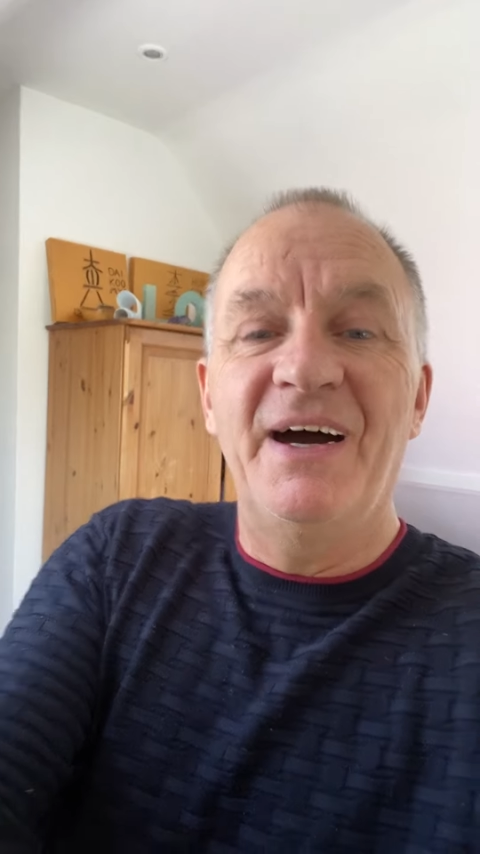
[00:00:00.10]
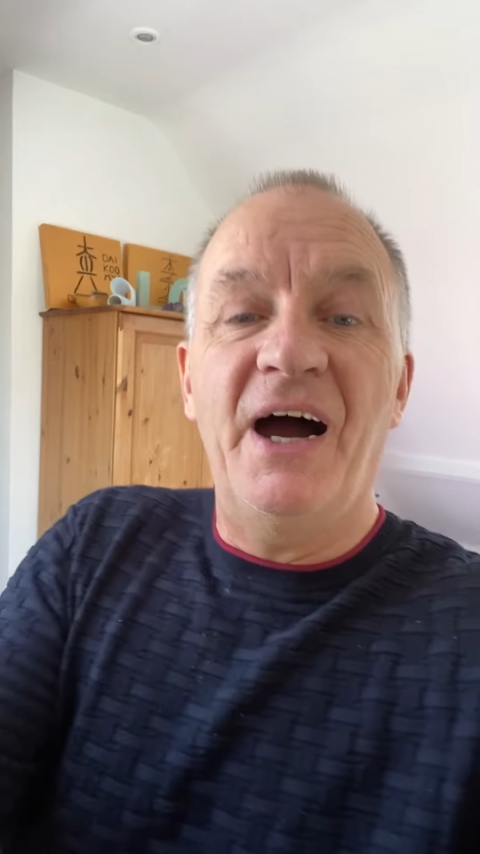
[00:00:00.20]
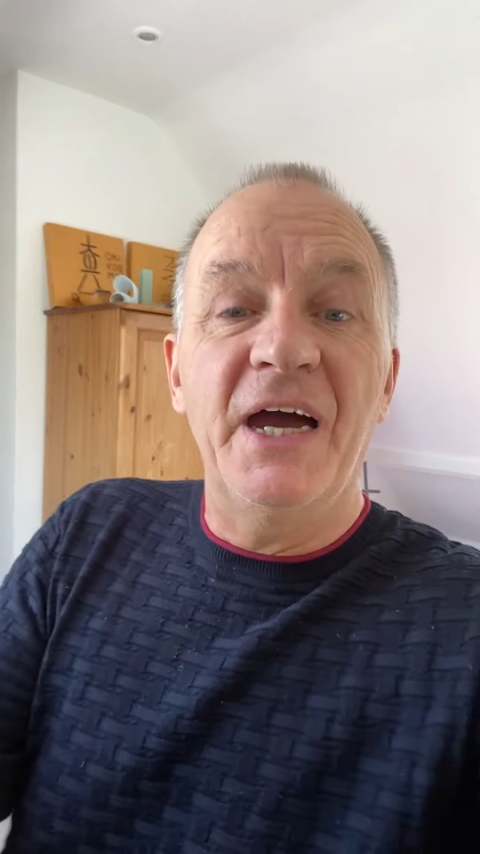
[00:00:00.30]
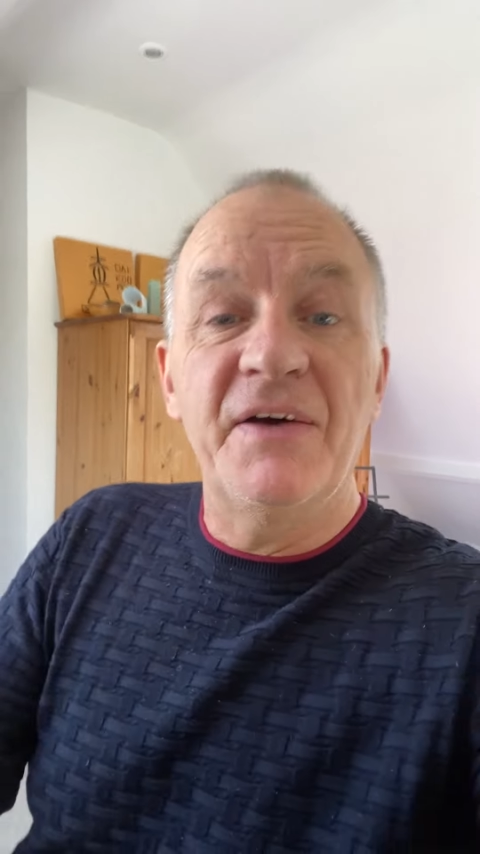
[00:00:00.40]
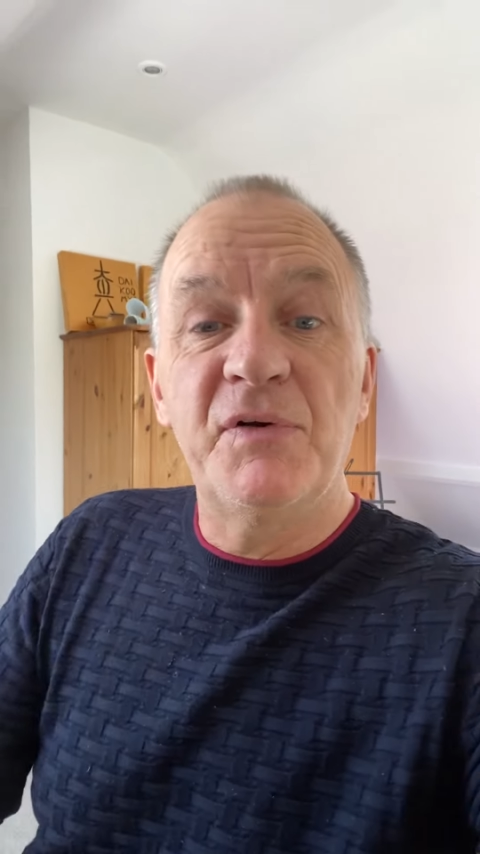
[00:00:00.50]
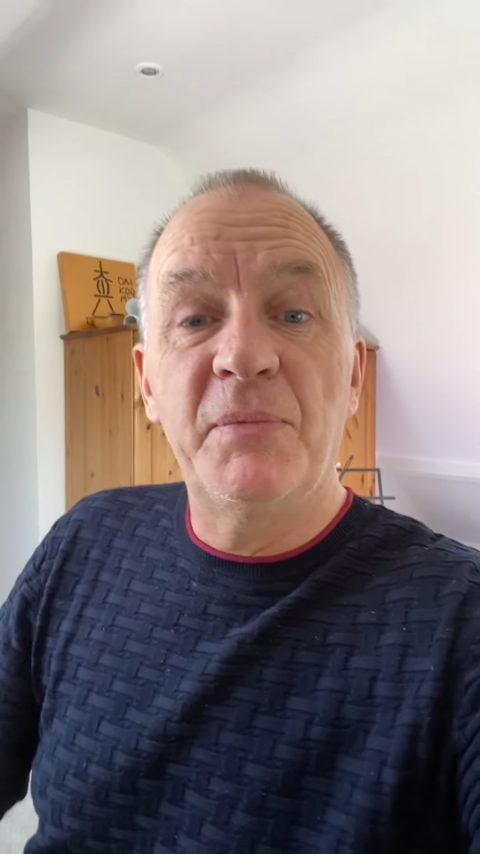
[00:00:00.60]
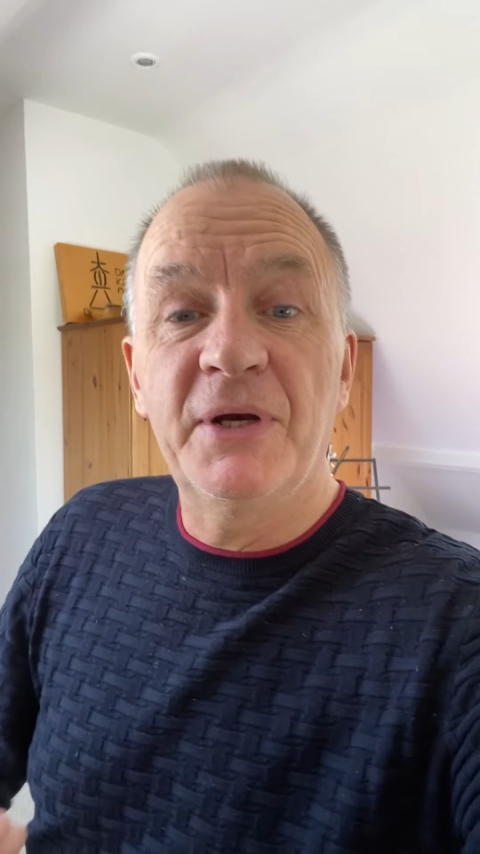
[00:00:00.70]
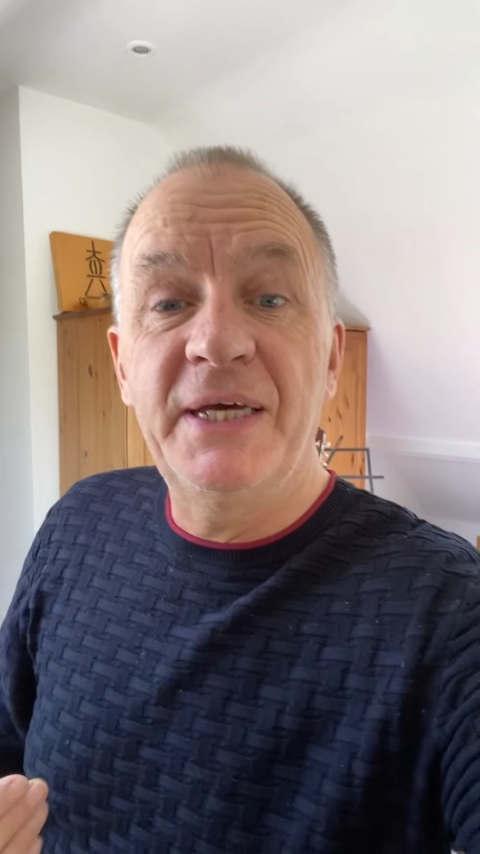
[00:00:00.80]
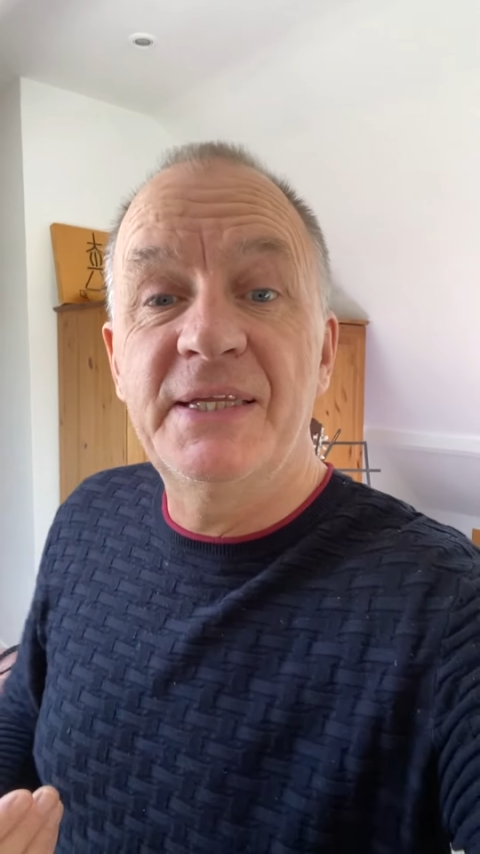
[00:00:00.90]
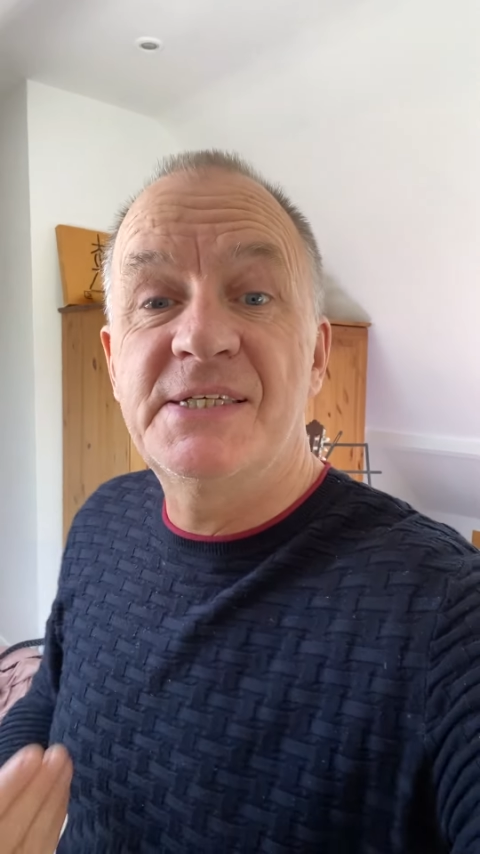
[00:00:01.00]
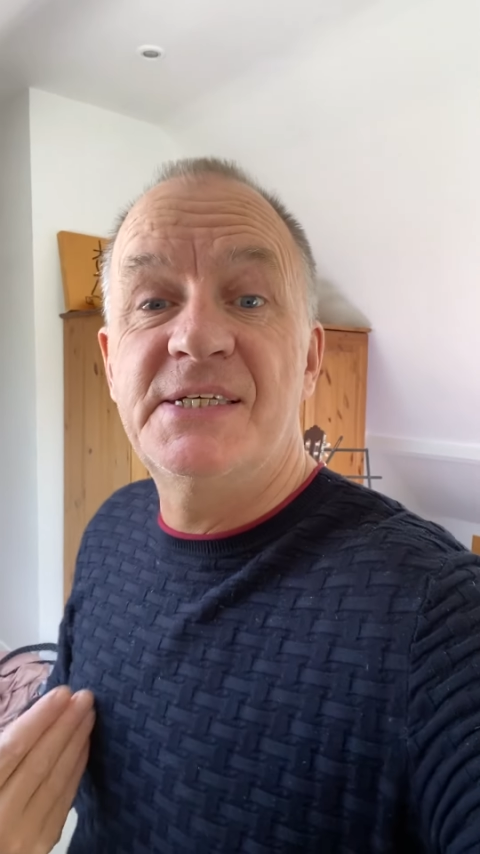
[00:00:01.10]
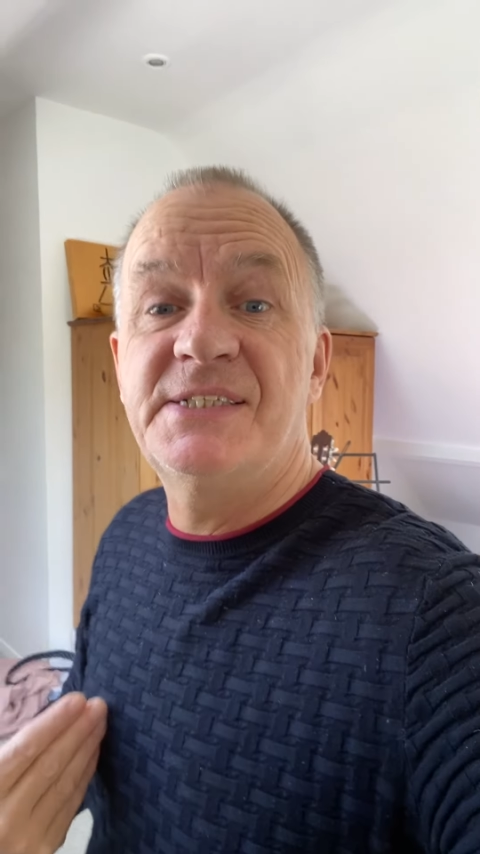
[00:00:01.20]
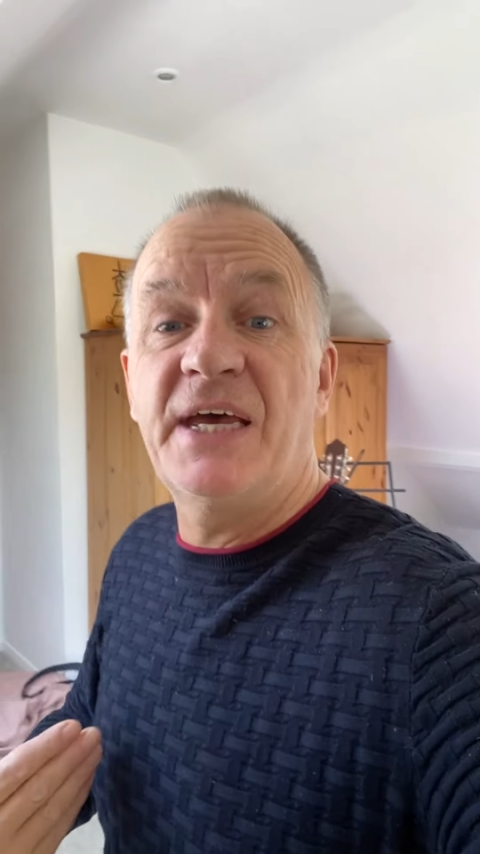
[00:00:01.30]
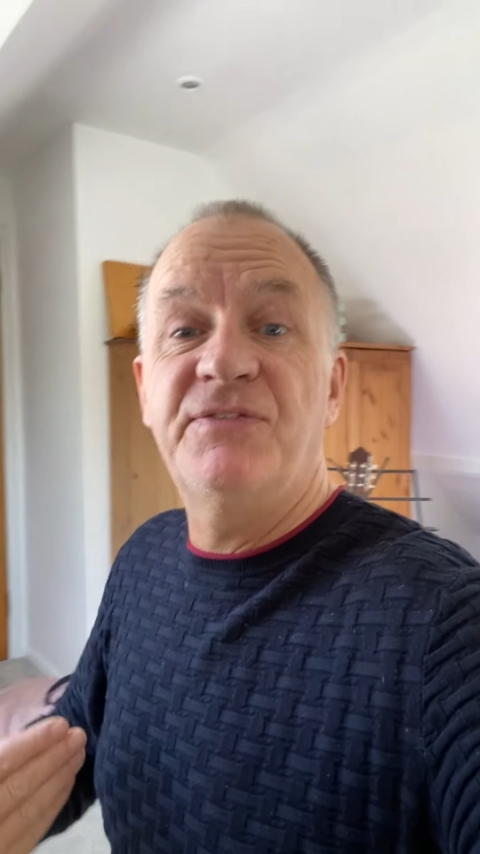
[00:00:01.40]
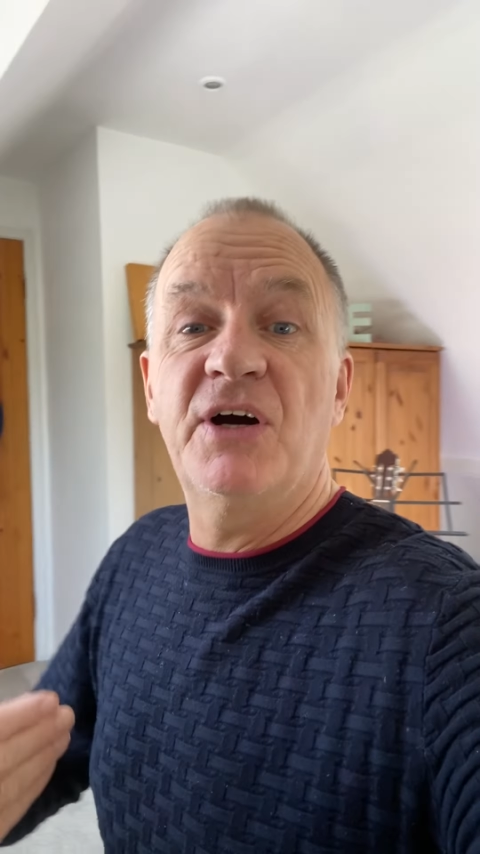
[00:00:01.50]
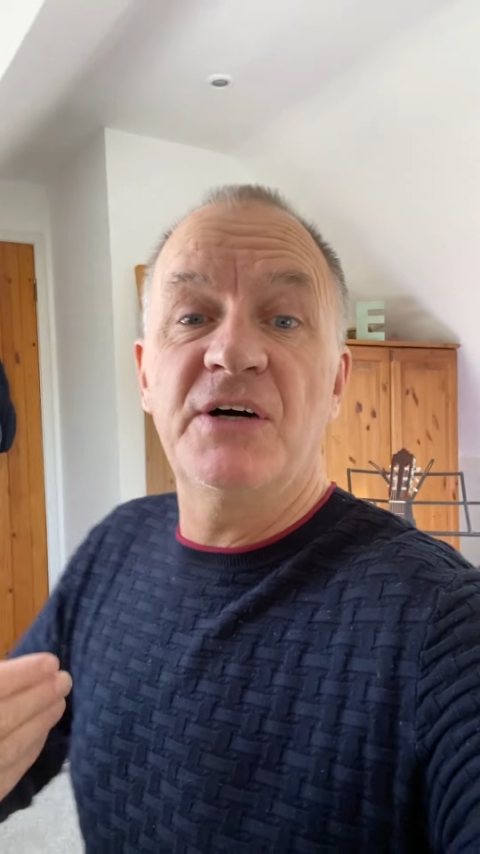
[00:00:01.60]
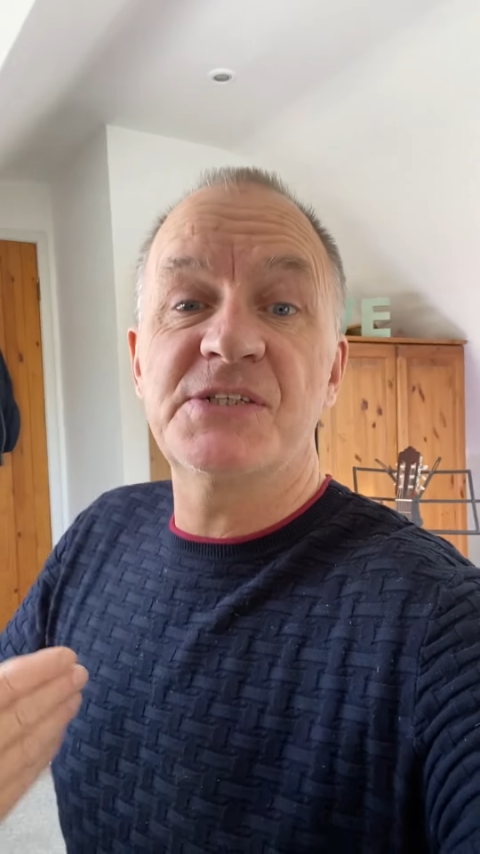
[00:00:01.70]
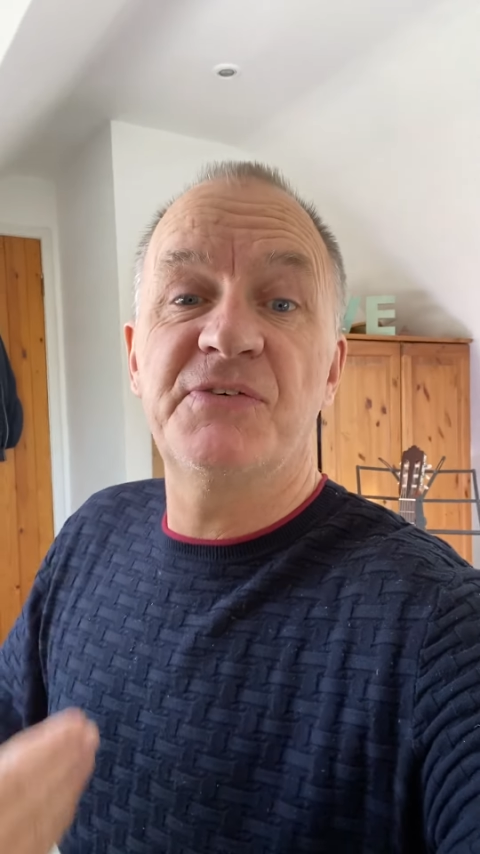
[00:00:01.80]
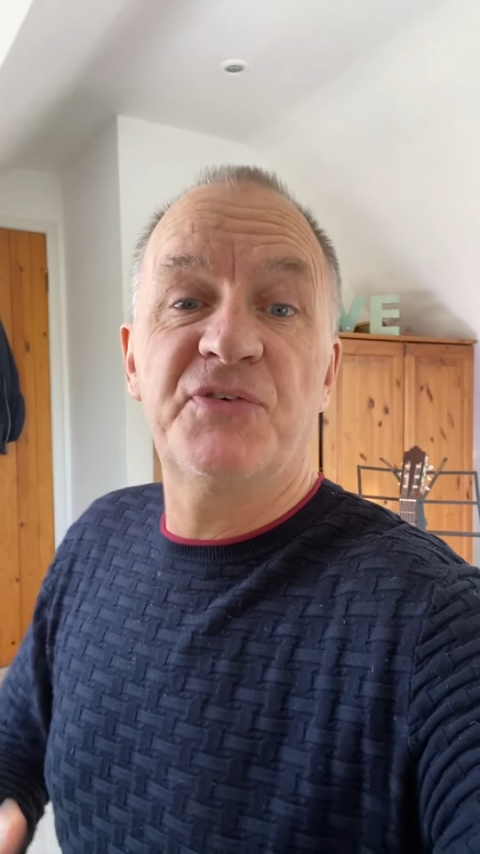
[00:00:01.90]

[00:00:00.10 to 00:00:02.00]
Hi everybody, this is Dave Carson